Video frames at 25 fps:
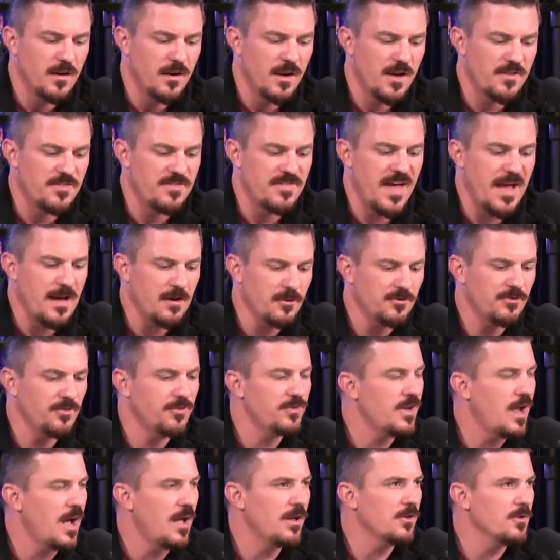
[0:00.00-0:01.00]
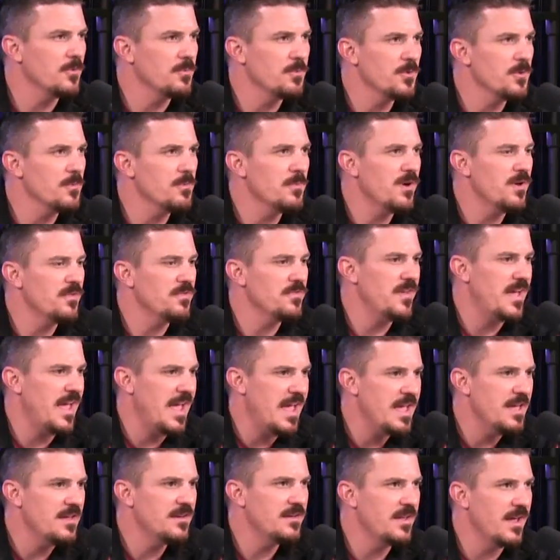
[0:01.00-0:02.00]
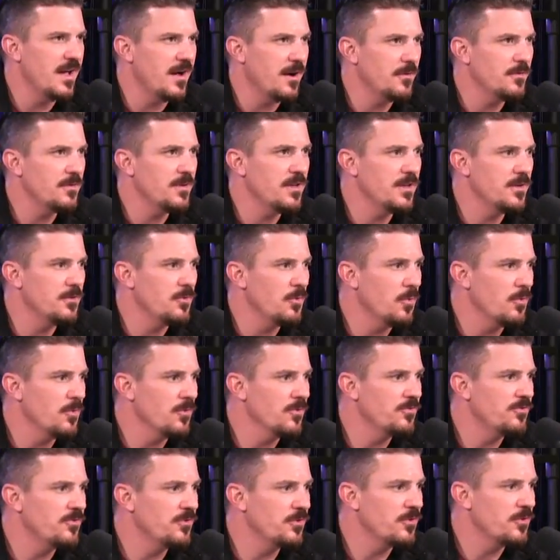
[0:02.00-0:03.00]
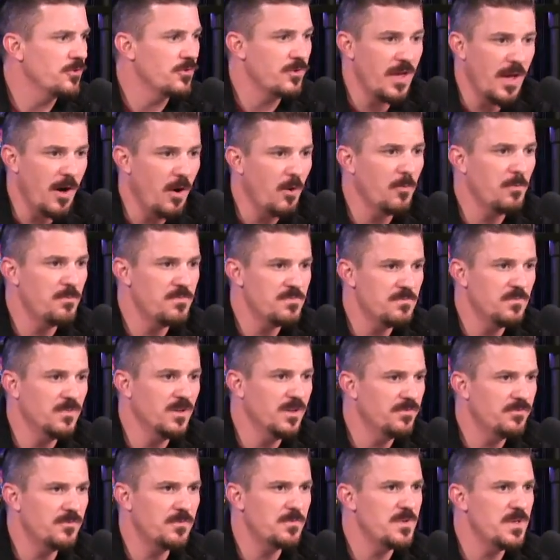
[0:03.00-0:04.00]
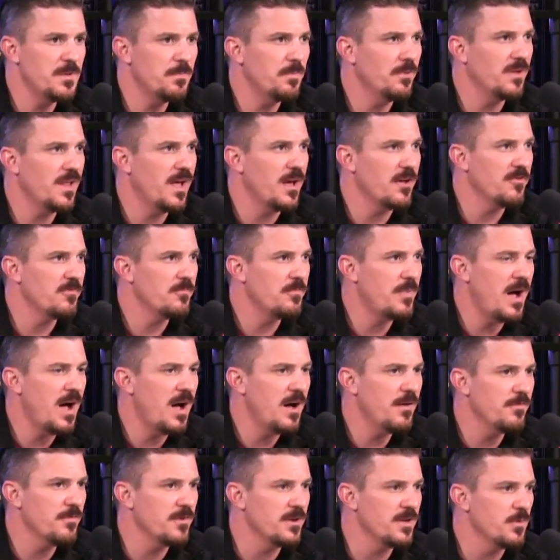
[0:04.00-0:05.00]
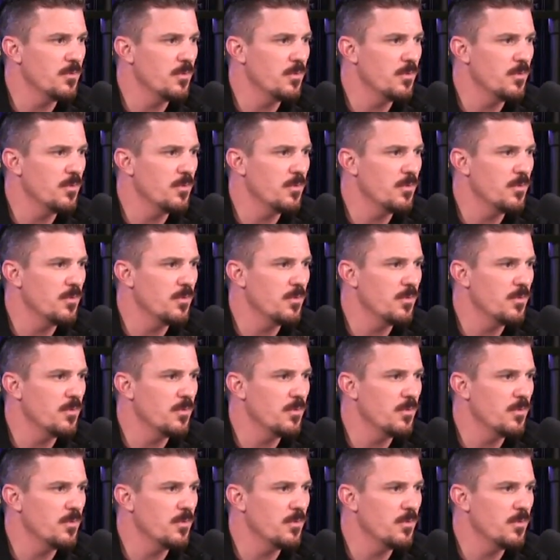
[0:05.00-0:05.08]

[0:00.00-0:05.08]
a $1,000 per month handout in order to help lift people out of poverty.